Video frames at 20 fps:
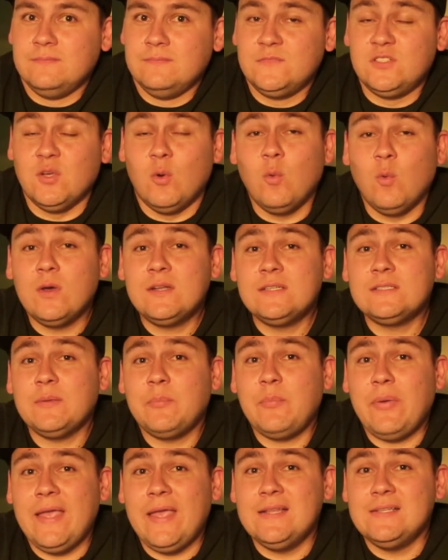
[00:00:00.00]
So what does a
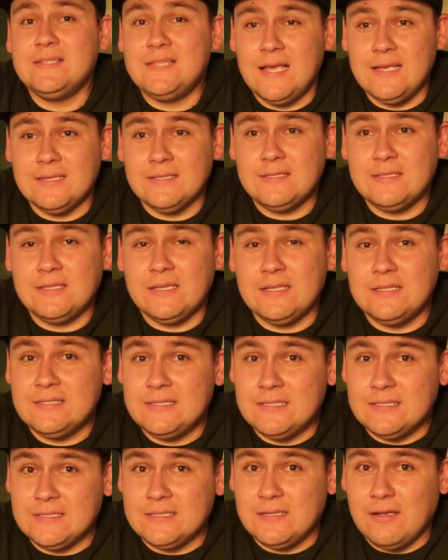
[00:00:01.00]
paid test
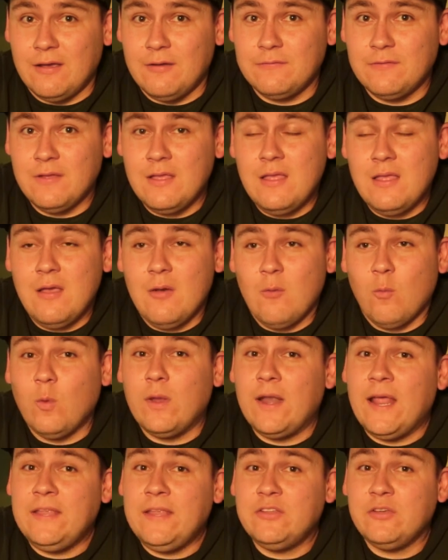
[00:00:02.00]
consist of?
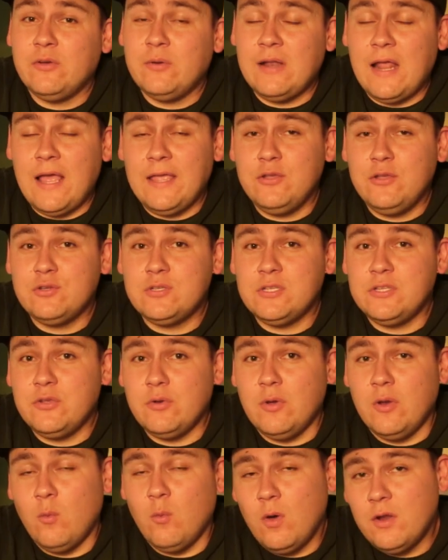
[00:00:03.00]
When I do it, I usually
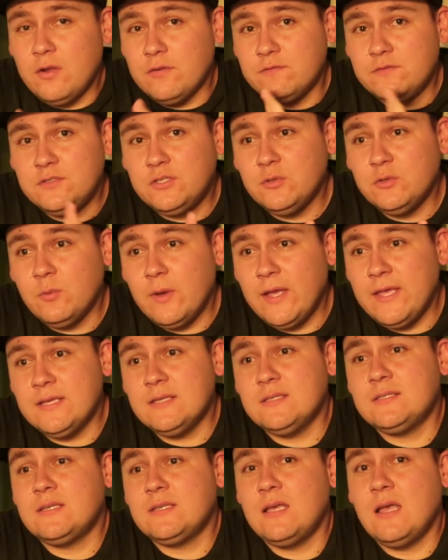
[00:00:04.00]
do it in one of two
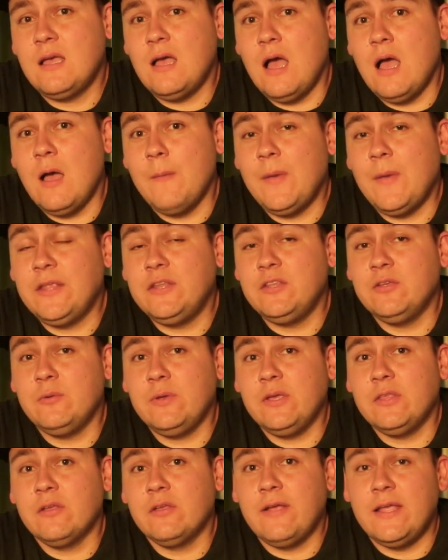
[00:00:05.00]
ways. I
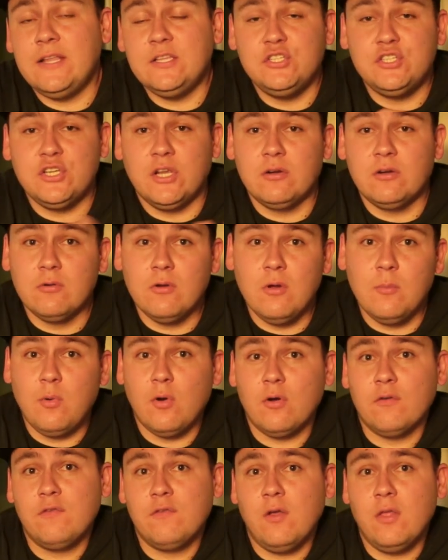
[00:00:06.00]
do either a general
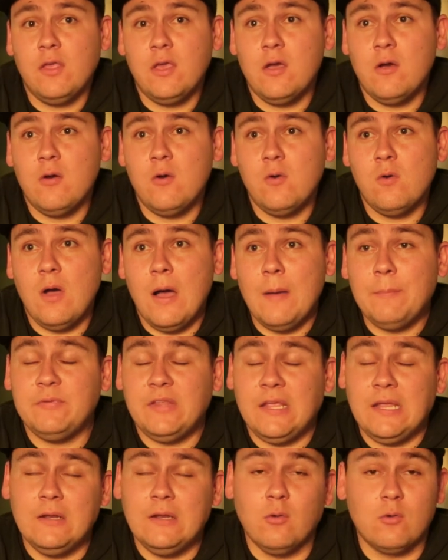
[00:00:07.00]
portfolio
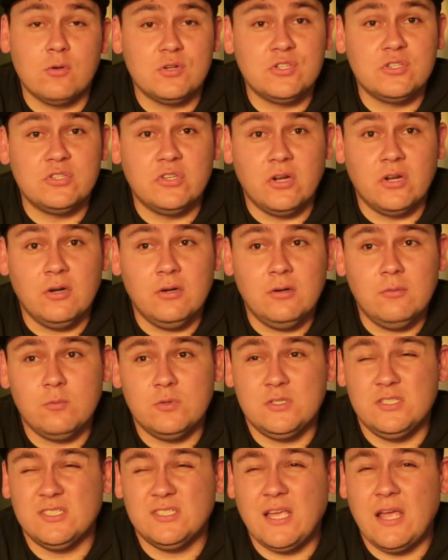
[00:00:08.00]
update or start,
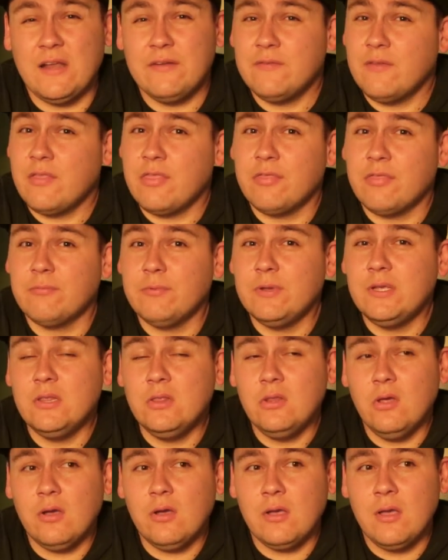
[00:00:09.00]
which is kind of a
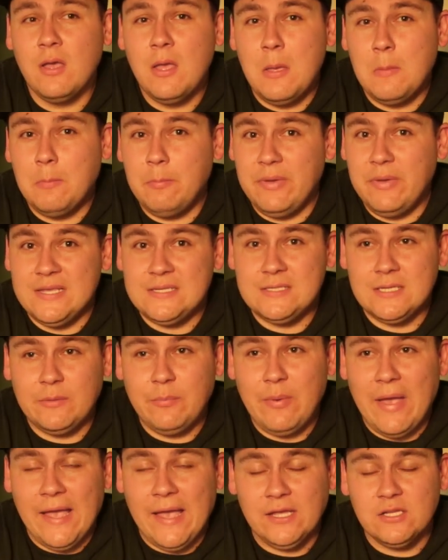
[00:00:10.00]
3-look
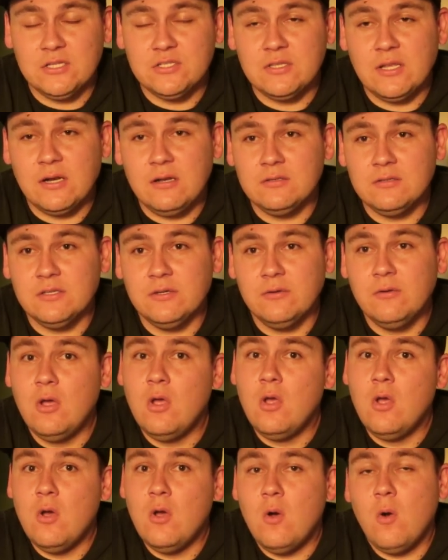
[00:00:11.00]
basic package that I'll do,
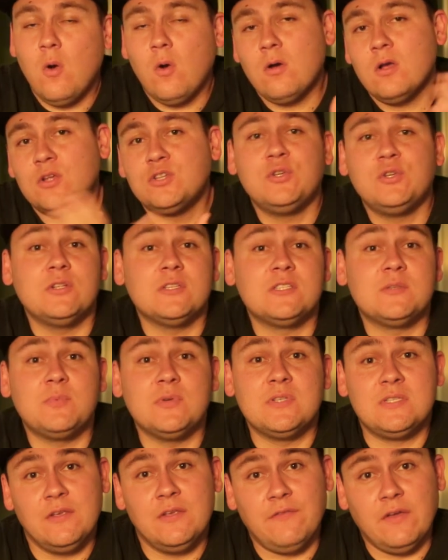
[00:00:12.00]
or I'll shoot a
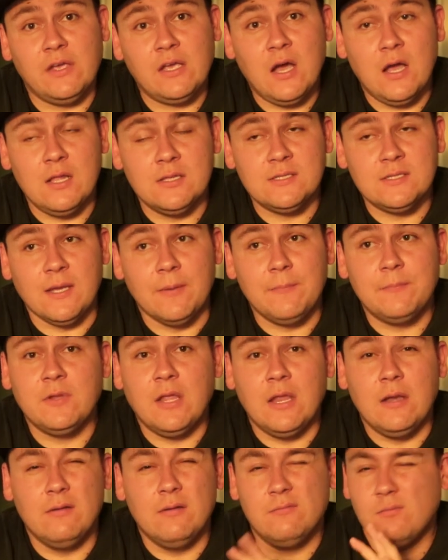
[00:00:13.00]
specific concept,
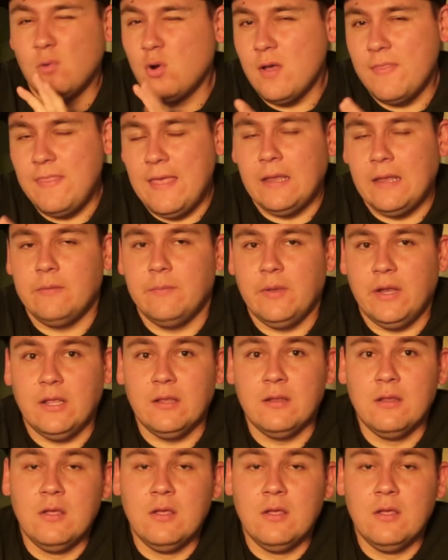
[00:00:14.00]
and more on that in a minute.